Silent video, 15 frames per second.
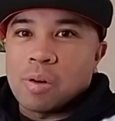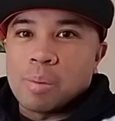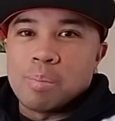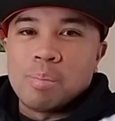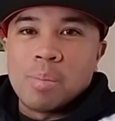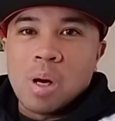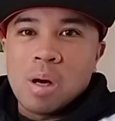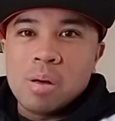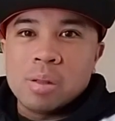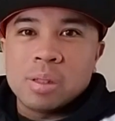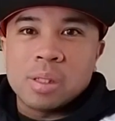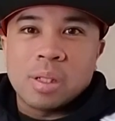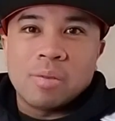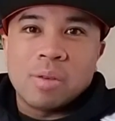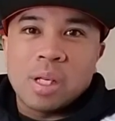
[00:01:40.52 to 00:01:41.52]

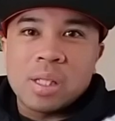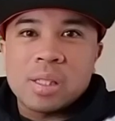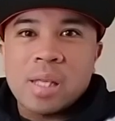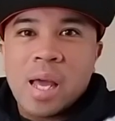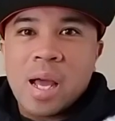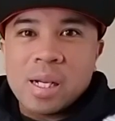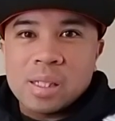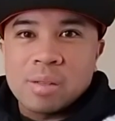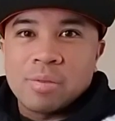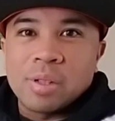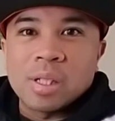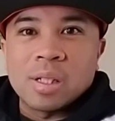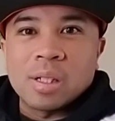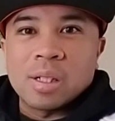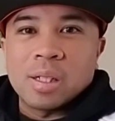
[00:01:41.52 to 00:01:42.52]
most of us action
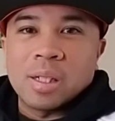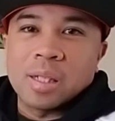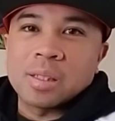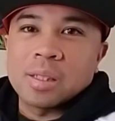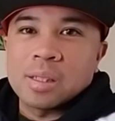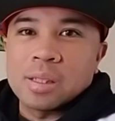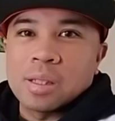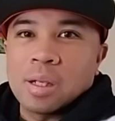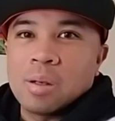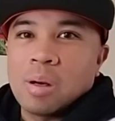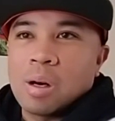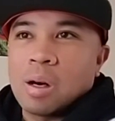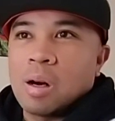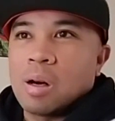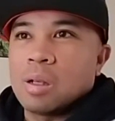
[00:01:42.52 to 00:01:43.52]
figure collectors, though,
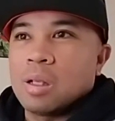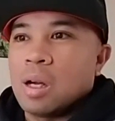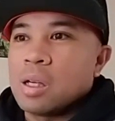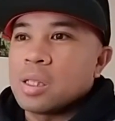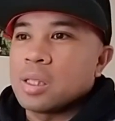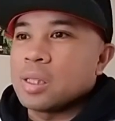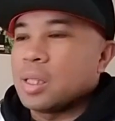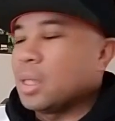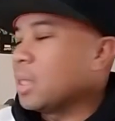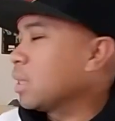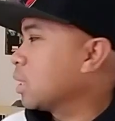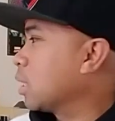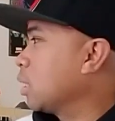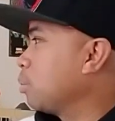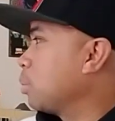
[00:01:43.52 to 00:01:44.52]
our largest thing
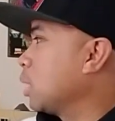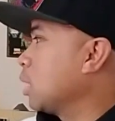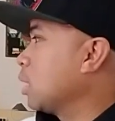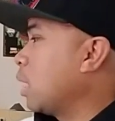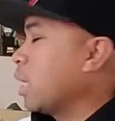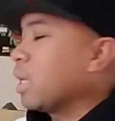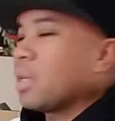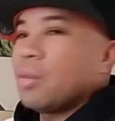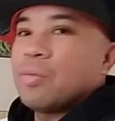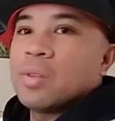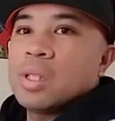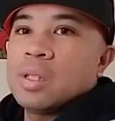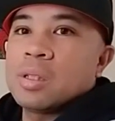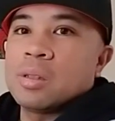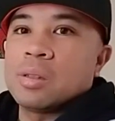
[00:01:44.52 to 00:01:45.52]
is going to be like a
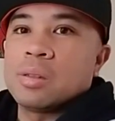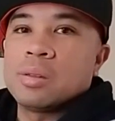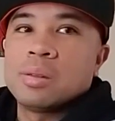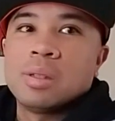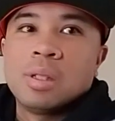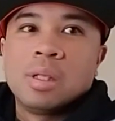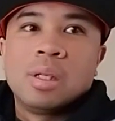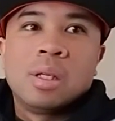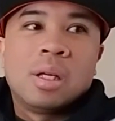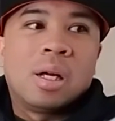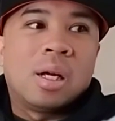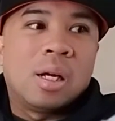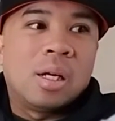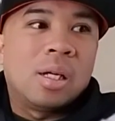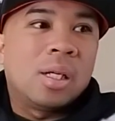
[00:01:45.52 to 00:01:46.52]
vehicle.
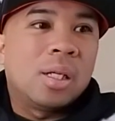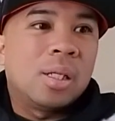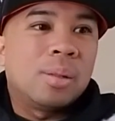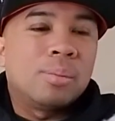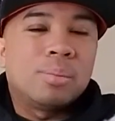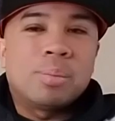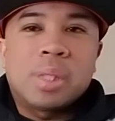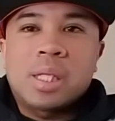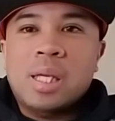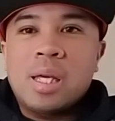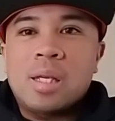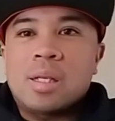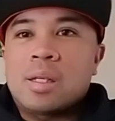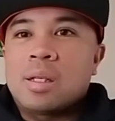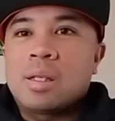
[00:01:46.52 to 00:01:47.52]
But
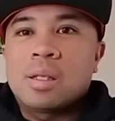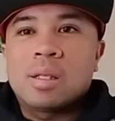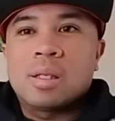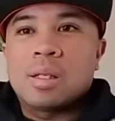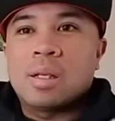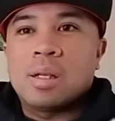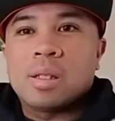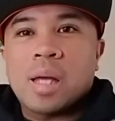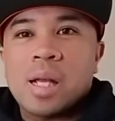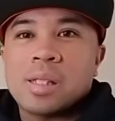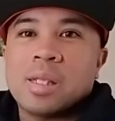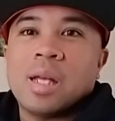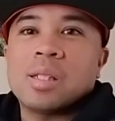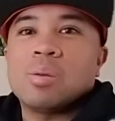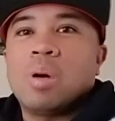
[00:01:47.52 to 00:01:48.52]
again,
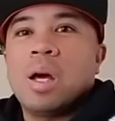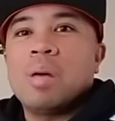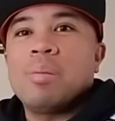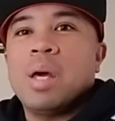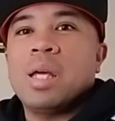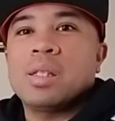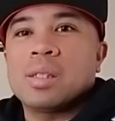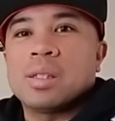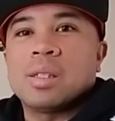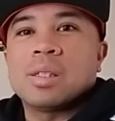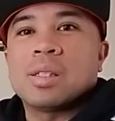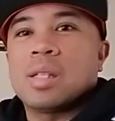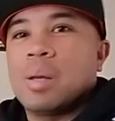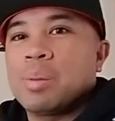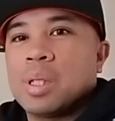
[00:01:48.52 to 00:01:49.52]
that's why I'm asking this,
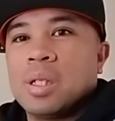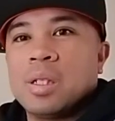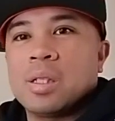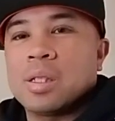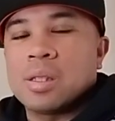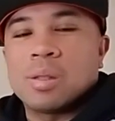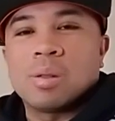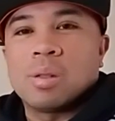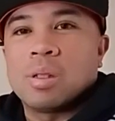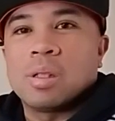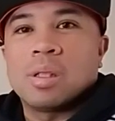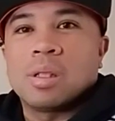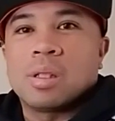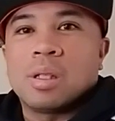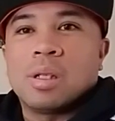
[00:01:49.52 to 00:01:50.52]
because I'm curious. To
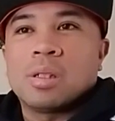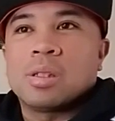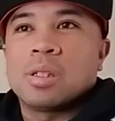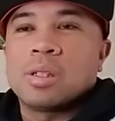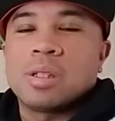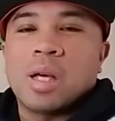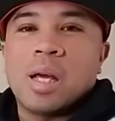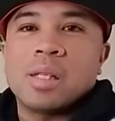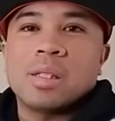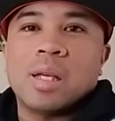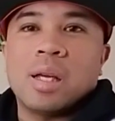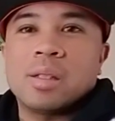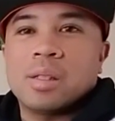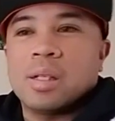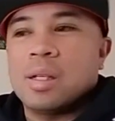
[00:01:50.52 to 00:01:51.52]
you guys
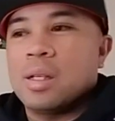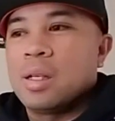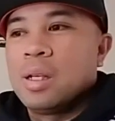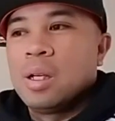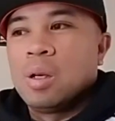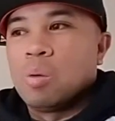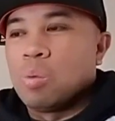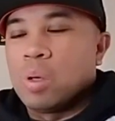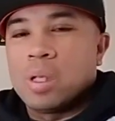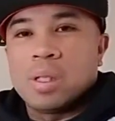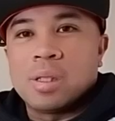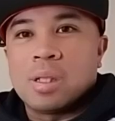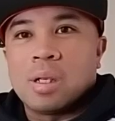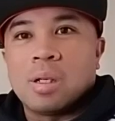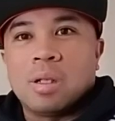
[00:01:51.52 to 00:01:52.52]
out there, what
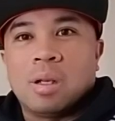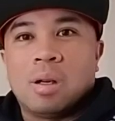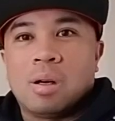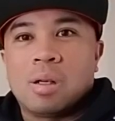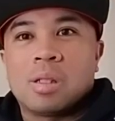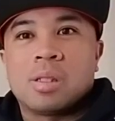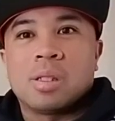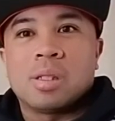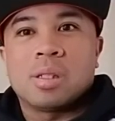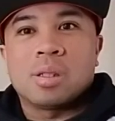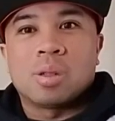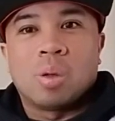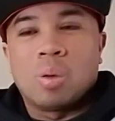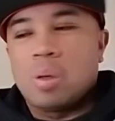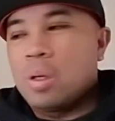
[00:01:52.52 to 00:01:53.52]
is your largest
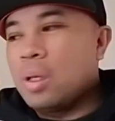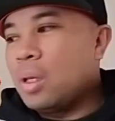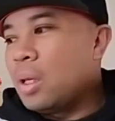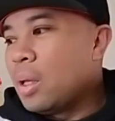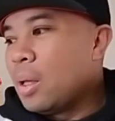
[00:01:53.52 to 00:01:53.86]
toy?